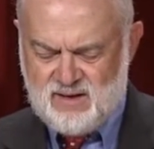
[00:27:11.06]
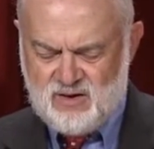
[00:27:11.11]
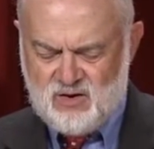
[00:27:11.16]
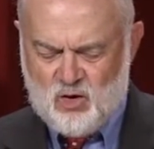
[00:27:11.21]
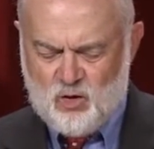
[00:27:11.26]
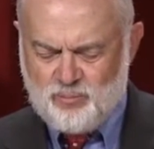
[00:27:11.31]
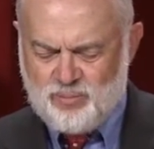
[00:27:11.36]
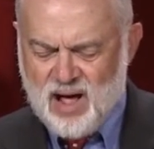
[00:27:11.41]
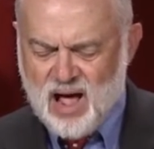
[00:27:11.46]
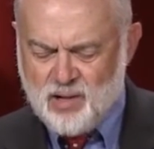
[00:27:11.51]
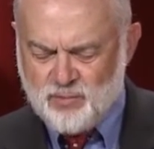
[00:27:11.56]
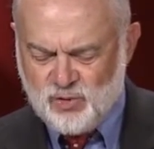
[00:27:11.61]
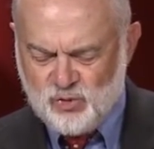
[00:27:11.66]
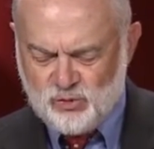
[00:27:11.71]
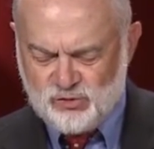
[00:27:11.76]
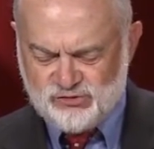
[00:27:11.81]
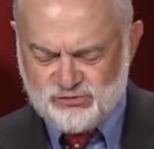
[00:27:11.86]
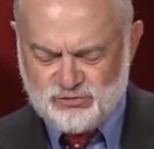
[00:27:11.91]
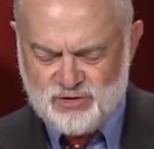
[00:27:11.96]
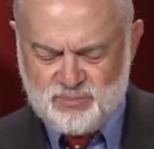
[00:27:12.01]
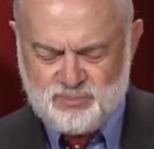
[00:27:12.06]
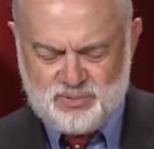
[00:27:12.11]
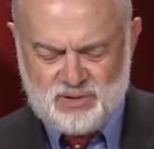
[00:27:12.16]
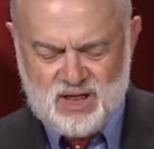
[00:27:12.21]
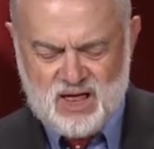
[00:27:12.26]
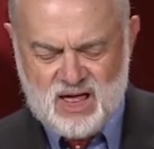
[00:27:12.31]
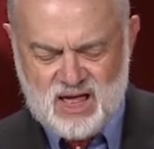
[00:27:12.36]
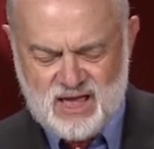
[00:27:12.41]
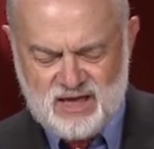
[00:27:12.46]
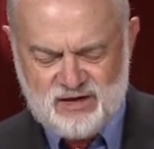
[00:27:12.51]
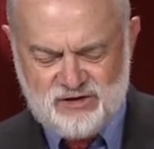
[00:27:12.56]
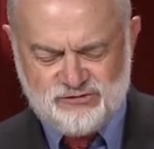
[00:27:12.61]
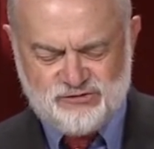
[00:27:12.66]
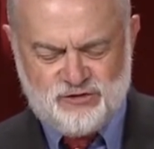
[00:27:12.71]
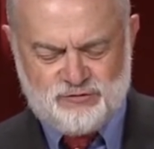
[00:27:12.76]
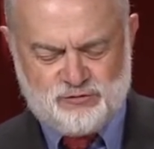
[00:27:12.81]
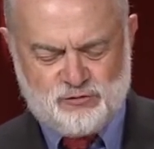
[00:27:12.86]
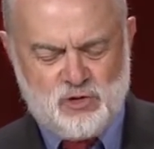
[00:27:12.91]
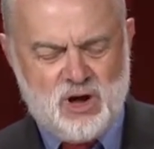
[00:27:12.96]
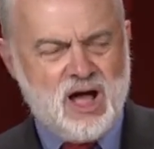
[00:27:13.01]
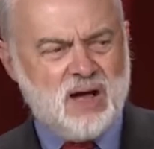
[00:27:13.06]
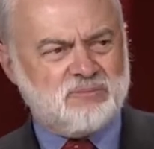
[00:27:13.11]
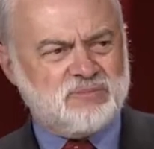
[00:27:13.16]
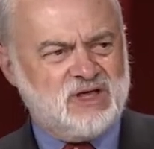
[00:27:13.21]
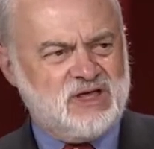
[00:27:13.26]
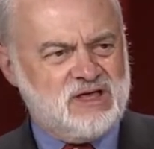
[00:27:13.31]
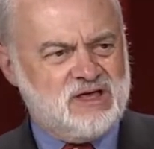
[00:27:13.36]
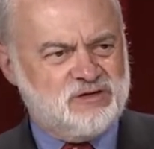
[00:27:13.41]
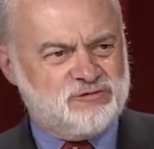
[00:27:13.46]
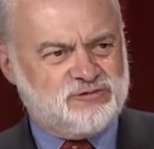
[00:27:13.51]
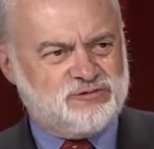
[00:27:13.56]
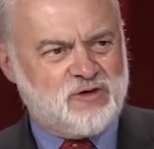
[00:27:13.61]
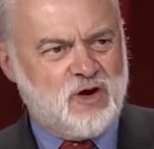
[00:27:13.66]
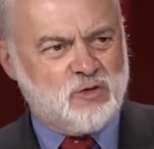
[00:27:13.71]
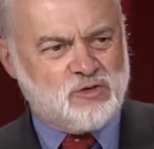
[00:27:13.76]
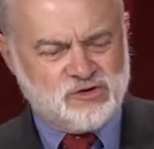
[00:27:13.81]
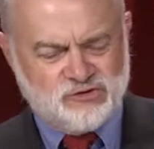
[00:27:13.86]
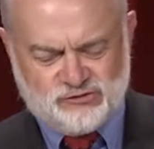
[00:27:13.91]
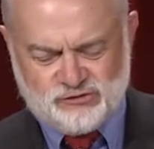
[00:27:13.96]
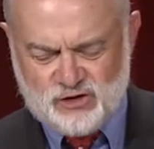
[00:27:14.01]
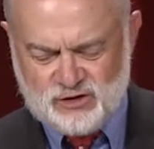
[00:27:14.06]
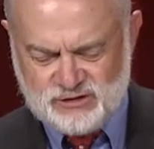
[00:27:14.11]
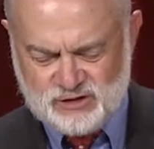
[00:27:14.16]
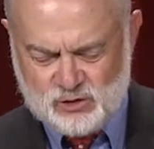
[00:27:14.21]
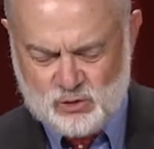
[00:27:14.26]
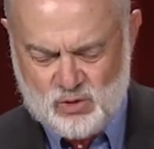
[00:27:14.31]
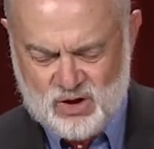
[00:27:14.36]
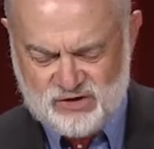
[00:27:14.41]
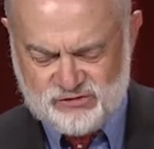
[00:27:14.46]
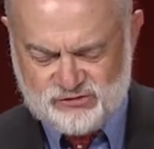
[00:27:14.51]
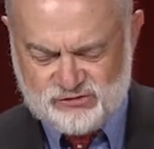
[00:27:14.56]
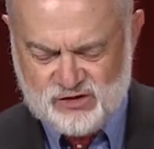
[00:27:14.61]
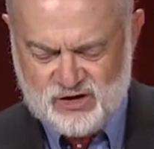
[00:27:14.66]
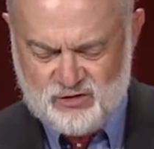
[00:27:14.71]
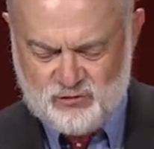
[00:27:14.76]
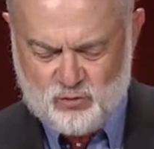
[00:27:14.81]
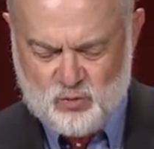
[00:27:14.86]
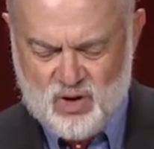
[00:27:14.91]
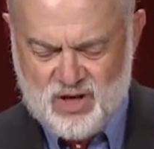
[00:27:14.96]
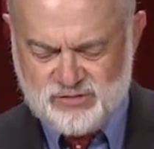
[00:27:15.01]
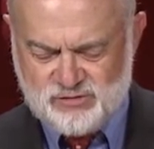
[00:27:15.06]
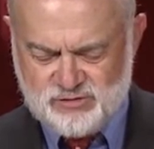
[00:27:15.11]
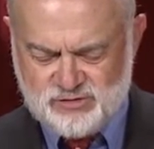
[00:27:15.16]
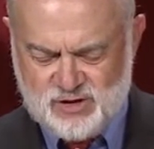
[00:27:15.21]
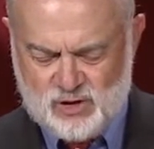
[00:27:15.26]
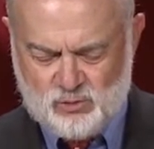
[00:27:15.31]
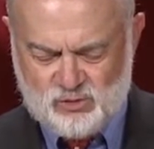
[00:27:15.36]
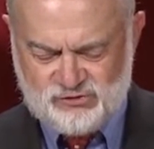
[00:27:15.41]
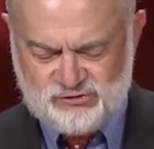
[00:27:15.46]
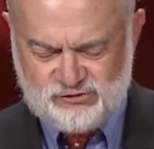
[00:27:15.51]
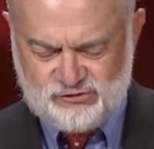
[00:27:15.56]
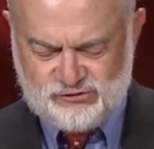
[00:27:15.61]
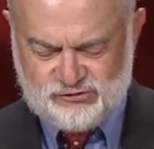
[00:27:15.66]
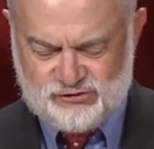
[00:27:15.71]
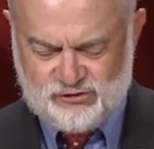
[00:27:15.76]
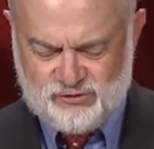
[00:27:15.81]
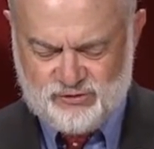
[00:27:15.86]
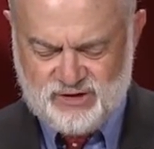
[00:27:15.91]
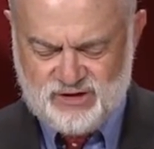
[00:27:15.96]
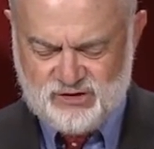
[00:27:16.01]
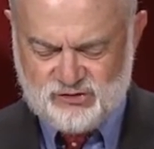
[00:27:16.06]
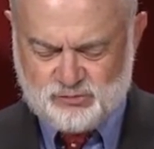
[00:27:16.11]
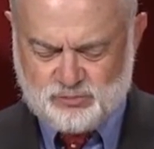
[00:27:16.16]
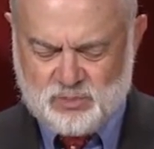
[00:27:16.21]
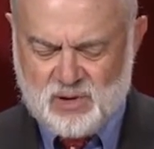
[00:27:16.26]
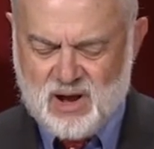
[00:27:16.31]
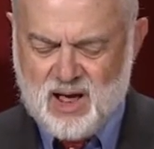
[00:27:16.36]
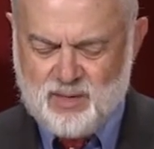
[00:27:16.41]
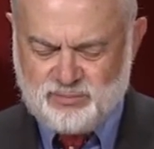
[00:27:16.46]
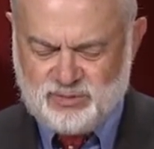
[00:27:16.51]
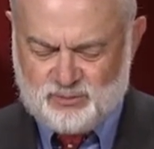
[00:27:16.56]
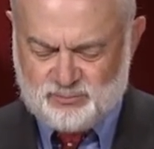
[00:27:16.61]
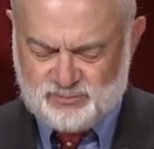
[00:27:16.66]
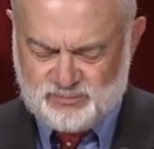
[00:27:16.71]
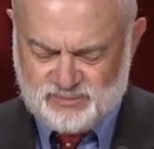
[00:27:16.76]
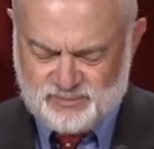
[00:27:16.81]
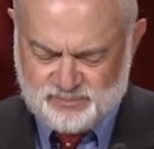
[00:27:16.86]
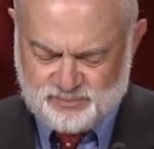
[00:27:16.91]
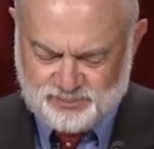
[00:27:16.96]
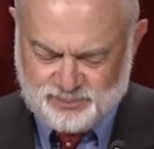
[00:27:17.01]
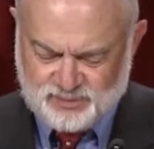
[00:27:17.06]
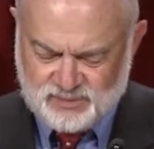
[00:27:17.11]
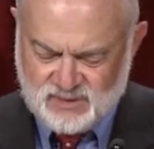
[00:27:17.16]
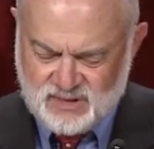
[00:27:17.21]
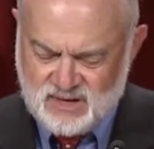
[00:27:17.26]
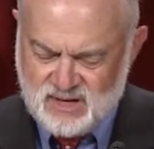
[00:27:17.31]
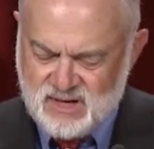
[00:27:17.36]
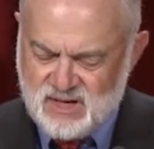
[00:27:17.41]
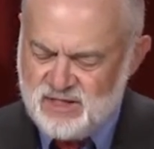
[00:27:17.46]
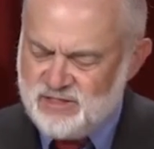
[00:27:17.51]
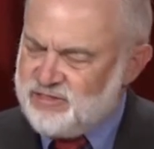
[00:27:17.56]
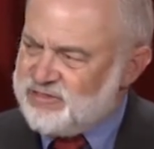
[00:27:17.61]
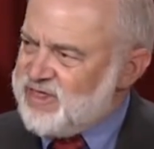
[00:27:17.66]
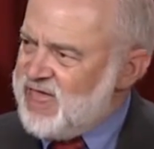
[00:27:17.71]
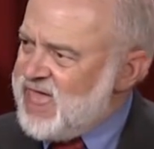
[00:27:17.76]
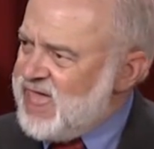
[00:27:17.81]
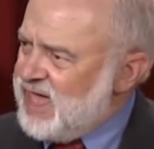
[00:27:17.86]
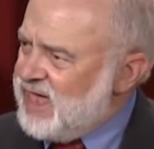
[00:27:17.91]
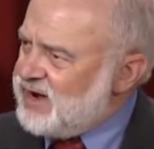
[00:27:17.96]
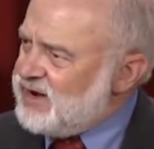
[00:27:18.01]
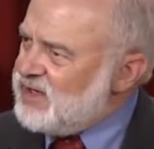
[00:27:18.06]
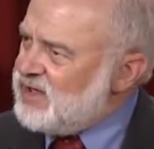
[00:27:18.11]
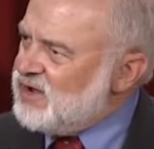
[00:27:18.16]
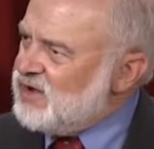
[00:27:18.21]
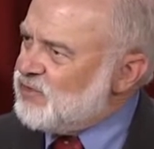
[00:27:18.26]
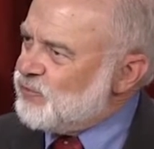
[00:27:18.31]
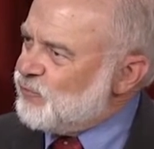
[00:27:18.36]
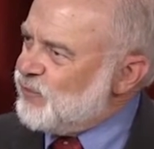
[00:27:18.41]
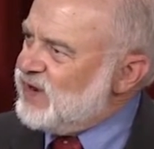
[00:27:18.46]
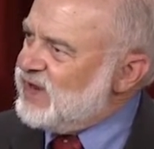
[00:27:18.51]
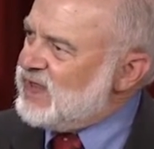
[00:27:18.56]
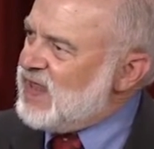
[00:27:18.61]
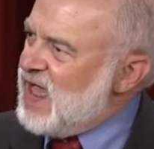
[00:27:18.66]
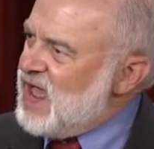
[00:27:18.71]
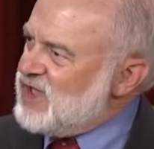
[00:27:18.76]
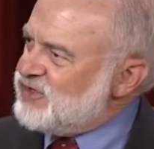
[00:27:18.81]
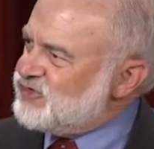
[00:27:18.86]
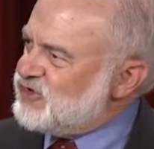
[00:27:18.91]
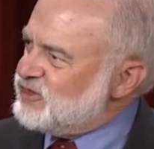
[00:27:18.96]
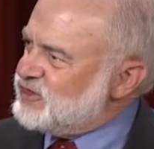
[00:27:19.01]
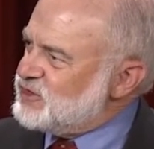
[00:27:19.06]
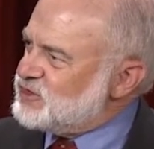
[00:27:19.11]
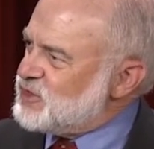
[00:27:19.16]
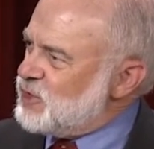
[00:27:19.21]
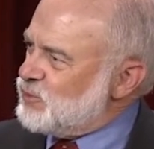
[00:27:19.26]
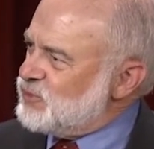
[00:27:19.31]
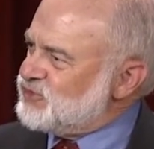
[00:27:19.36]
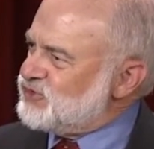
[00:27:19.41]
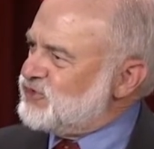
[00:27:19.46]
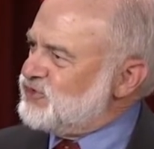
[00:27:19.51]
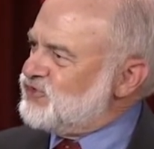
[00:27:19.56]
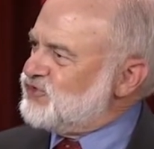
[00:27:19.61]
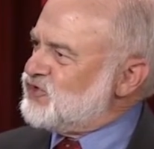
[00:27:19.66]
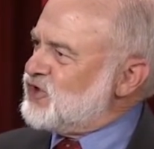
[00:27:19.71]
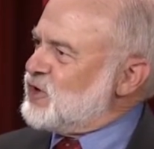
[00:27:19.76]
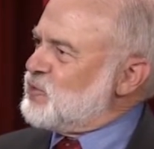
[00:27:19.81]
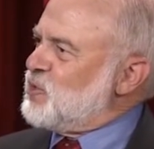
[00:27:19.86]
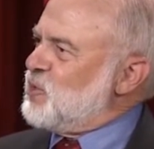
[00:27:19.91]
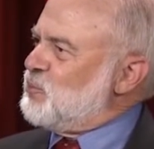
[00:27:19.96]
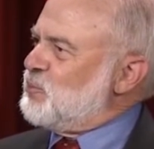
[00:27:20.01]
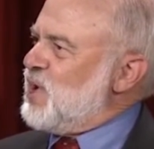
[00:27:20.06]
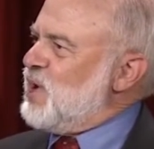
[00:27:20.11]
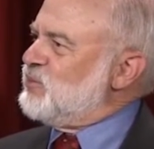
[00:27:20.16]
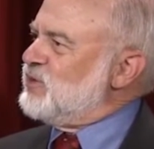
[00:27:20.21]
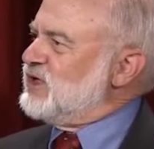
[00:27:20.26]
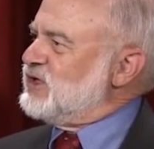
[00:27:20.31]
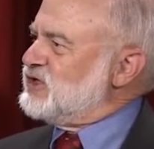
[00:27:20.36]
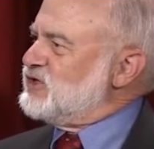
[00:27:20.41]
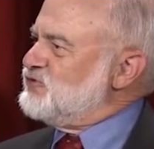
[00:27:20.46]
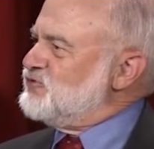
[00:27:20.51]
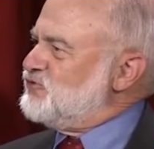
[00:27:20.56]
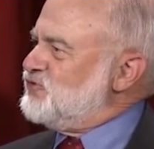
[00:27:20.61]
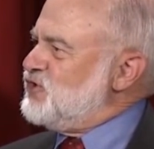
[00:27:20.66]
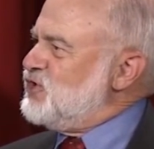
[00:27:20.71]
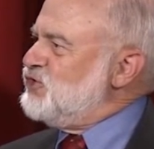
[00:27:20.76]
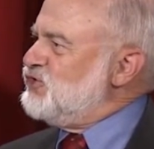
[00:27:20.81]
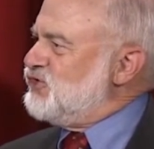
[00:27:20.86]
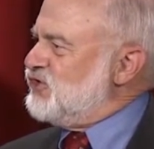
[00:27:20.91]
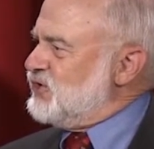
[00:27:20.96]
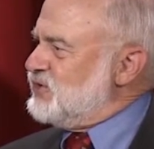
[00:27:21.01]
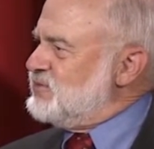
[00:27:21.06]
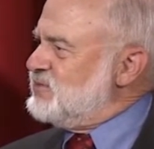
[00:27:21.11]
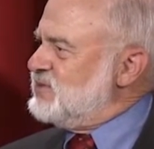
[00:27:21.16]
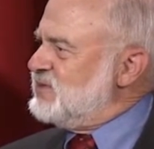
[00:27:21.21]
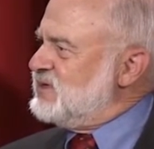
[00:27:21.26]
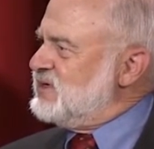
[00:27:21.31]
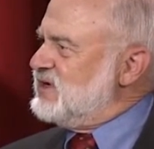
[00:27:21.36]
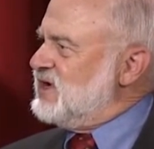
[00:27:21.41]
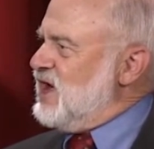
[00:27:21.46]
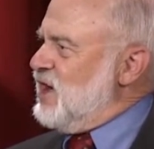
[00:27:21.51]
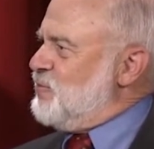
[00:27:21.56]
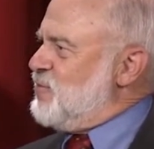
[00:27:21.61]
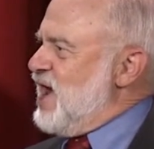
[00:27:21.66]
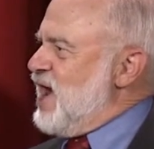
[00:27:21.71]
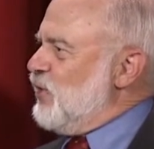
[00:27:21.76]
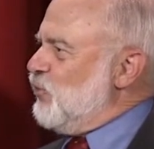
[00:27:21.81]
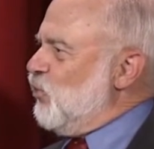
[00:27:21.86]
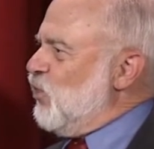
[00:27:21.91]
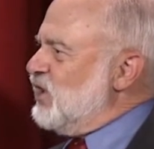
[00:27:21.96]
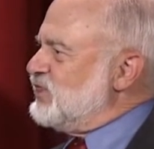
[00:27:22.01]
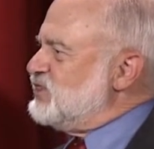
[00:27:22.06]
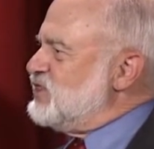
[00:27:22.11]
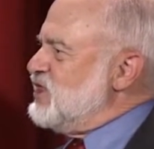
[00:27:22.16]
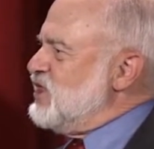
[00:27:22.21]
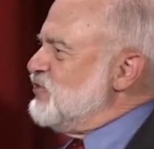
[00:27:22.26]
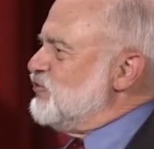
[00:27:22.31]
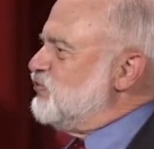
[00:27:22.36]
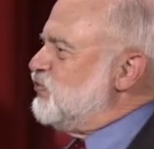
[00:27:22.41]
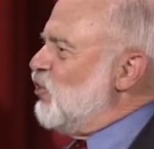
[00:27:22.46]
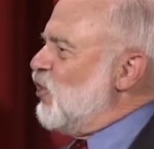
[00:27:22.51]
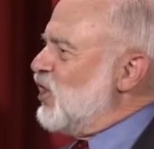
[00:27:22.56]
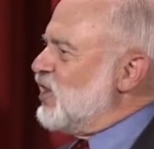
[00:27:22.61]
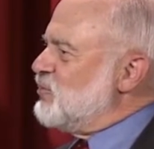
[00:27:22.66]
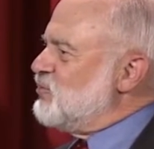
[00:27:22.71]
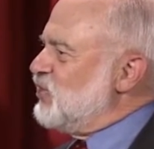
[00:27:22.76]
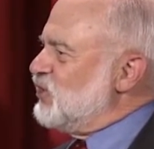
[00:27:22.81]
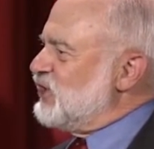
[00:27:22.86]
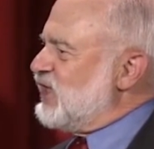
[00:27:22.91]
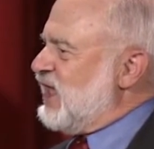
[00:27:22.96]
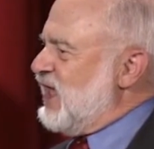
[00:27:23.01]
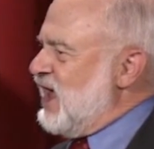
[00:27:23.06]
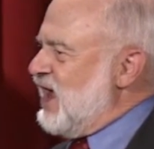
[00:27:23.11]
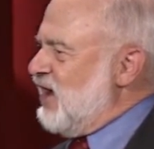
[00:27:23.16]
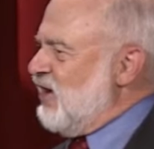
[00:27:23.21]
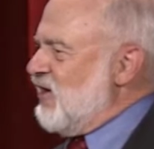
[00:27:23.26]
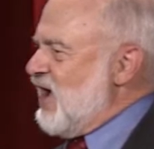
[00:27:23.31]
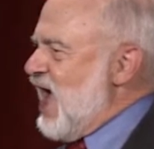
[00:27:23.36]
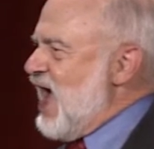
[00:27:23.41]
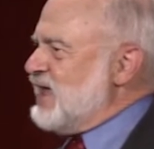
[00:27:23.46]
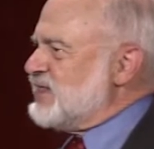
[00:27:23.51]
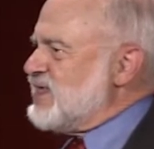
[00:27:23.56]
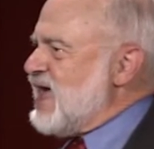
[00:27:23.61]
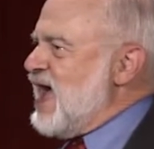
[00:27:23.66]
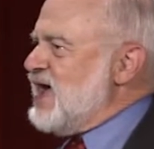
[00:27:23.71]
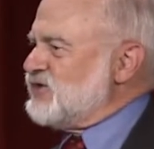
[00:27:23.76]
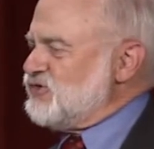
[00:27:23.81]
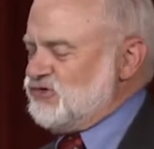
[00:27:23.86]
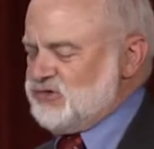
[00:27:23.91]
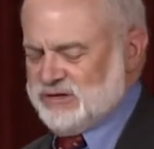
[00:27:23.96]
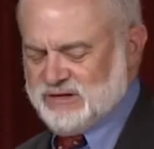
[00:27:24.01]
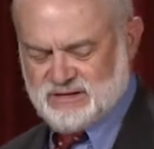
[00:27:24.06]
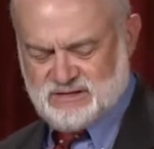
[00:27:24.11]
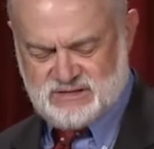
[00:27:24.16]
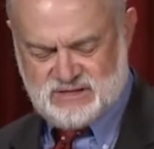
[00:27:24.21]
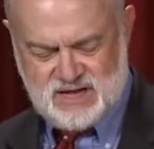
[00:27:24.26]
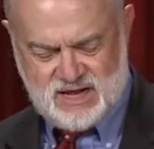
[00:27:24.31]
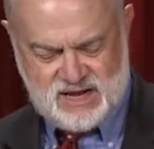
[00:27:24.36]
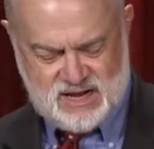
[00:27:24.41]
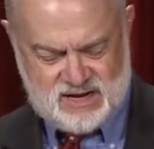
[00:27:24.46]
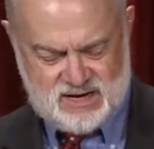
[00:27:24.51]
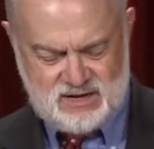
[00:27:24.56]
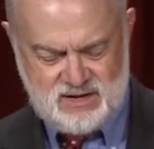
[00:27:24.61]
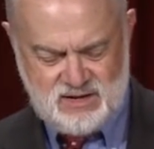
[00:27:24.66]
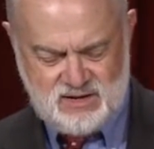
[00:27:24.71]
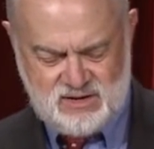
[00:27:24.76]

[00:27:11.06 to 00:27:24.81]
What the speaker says: Obama was replying as if Romney had focused on the question of whether there was a serious problem. Then, realizing that there was considerable public confusion about what the Affordable Care Act actually did,